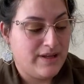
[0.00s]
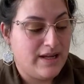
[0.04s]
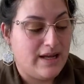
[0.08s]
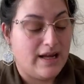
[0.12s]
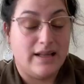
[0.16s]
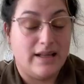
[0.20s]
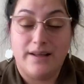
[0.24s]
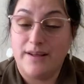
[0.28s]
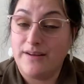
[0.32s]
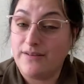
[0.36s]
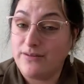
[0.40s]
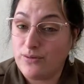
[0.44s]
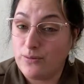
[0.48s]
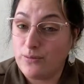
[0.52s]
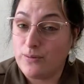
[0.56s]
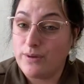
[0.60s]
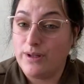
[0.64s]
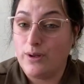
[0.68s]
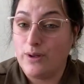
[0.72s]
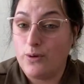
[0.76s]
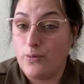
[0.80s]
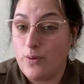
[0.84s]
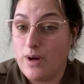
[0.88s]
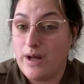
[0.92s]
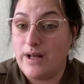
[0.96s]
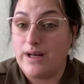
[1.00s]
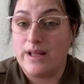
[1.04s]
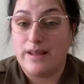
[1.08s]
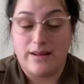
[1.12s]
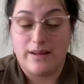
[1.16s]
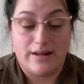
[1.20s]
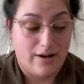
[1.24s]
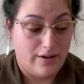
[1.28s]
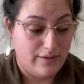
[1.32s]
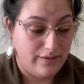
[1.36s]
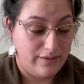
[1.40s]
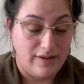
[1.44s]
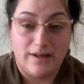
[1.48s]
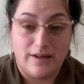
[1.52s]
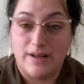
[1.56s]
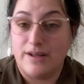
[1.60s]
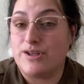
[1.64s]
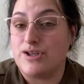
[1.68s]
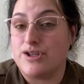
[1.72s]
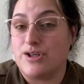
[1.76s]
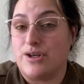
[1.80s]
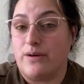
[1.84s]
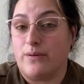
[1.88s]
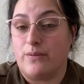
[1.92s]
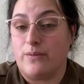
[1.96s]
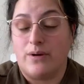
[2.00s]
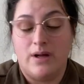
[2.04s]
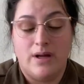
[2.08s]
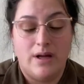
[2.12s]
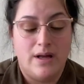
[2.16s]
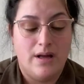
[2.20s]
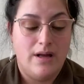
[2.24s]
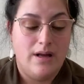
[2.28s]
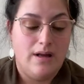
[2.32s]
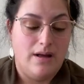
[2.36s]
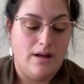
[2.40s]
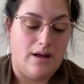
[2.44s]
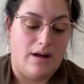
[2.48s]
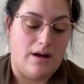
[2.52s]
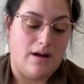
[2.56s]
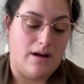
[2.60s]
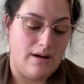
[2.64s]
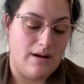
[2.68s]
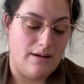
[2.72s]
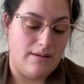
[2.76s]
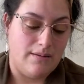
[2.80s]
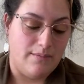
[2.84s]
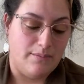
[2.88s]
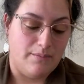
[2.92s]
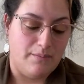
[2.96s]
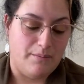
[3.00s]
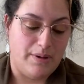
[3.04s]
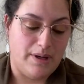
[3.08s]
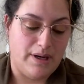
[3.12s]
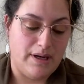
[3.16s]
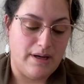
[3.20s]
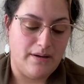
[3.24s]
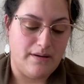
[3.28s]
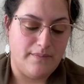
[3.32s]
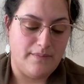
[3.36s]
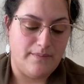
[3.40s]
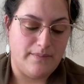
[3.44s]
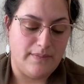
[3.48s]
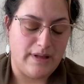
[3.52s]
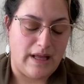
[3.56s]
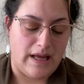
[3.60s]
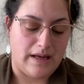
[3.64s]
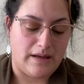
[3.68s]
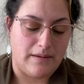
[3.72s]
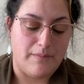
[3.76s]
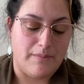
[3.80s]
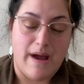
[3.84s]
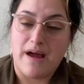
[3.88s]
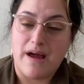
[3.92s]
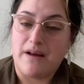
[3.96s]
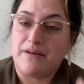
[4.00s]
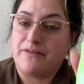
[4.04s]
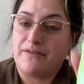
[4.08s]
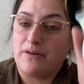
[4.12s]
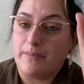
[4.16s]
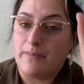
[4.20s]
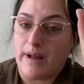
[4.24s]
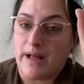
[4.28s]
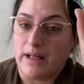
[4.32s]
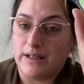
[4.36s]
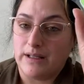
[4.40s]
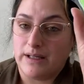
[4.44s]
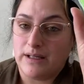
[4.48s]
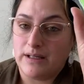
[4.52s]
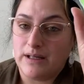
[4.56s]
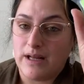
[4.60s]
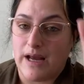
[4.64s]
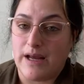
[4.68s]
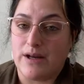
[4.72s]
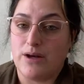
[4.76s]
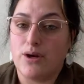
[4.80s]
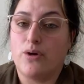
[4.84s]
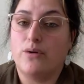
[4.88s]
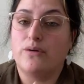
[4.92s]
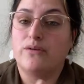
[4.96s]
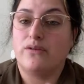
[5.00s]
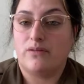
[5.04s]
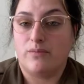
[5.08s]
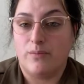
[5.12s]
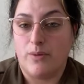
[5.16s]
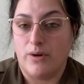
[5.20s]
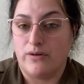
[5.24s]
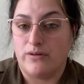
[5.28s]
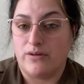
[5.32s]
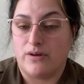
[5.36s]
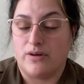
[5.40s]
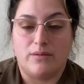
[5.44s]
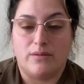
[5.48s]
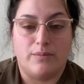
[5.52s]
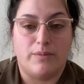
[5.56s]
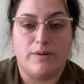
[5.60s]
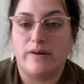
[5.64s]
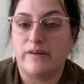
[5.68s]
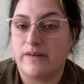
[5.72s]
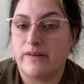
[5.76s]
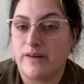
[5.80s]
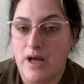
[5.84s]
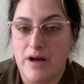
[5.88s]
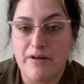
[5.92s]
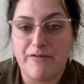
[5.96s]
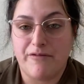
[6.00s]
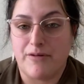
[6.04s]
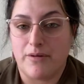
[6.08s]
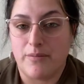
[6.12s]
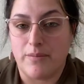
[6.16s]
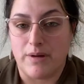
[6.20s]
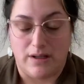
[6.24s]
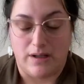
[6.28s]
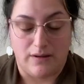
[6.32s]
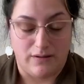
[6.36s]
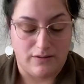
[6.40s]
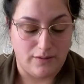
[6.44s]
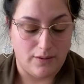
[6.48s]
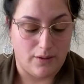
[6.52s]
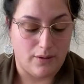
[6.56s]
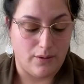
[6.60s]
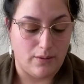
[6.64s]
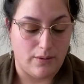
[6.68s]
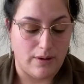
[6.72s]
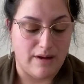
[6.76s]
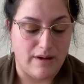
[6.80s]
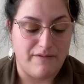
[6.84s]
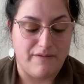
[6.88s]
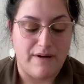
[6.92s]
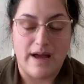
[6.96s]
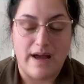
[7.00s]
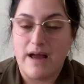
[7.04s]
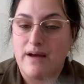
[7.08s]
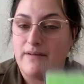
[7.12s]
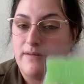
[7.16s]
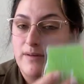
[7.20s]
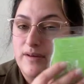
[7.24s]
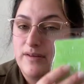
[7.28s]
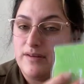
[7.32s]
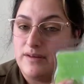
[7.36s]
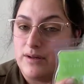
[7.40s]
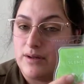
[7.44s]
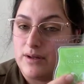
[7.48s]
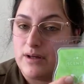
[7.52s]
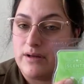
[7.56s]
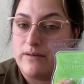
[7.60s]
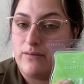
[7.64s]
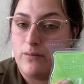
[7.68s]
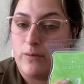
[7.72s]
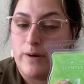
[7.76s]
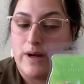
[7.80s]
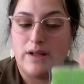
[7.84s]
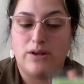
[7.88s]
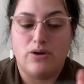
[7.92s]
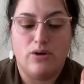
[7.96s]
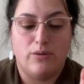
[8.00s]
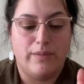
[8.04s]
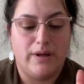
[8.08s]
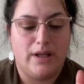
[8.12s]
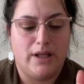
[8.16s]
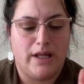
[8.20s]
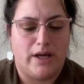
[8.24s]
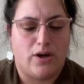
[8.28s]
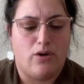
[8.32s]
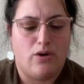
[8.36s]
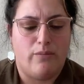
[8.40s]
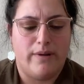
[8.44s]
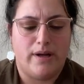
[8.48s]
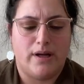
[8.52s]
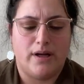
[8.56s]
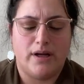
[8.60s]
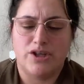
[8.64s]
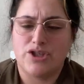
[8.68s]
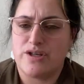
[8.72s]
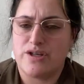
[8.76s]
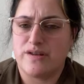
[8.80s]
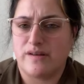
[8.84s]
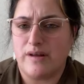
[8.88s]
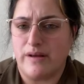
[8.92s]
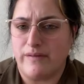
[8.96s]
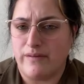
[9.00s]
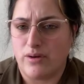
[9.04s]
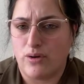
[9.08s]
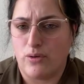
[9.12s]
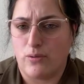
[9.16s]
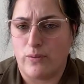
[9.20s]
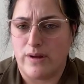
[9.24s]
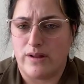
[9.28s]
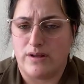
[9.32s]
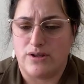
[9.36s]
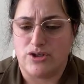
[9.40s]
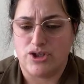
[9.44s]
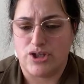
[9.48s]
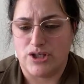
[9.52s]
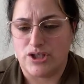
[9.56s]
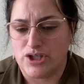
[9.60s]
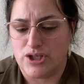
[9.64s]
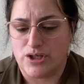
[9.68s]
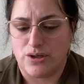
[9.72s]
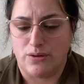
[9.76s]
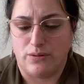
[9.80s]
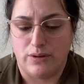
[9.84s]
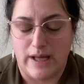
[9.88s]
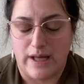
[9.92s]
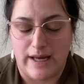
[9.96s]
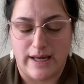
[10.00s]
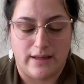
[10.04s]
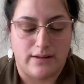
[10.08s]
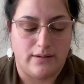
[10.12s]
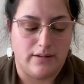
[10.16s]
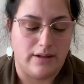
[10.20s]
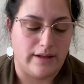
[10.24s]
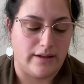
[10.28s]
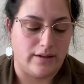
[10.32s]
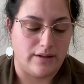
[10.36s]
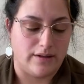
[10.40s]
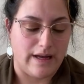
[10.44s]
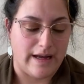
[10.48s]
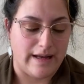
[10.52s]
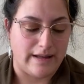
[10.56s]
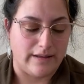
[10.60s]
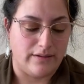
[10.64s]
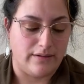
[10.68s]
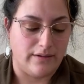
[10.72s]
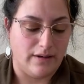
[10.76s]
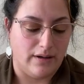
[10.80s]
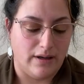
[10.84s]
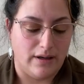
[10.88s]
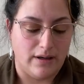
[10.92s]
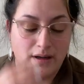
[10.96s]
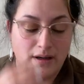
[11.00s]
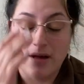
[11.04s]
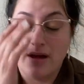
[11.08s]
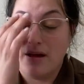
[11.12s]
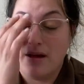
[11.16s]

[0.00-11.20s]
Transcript: Unless you really want it, then I'll send it to you. Um, but like Mad for Melon, I know it smells good, but it's not for me. So if I have this in a giveaway, don't be like, oh my gosh, she's giving away the shit she don't like. Like, yeah, duh.